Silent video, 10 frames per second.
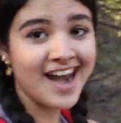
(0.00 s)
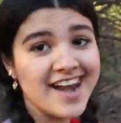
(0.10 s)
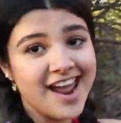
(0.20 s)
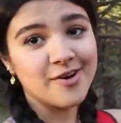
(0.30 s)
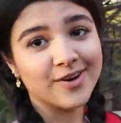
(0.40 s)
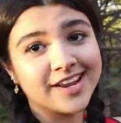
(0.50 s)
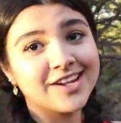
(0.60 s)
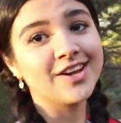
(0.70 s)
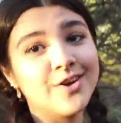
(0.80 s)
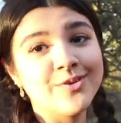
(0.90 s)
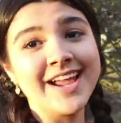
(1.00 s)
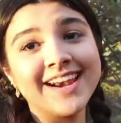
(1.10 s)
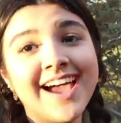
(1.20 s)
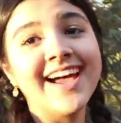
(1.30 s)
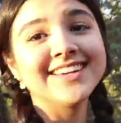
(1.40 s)
Now we're gonna go
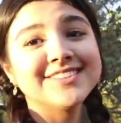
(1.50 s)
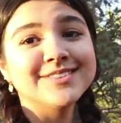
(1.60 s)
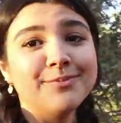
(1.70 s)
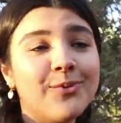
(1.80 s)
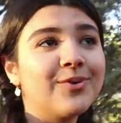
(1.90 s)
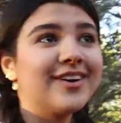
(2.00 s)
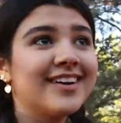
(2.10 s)
and hike some more.